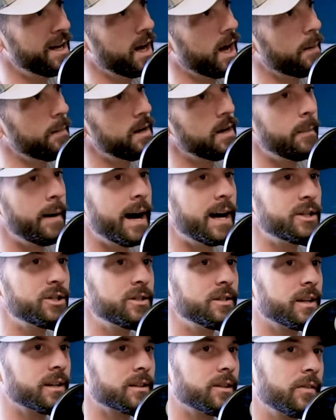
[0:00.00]
I mean,
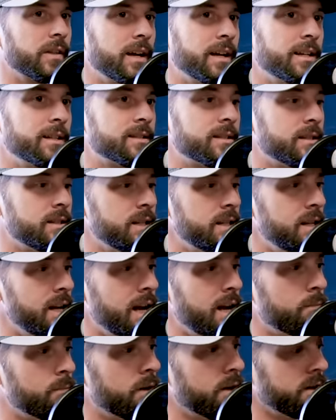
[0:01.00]
imagine like the landings at D
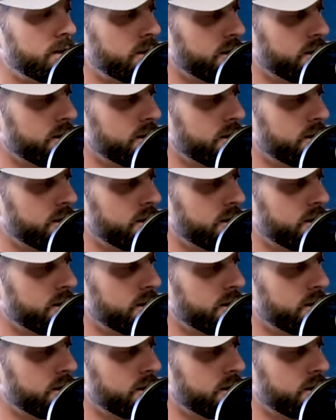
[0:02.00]
Day, but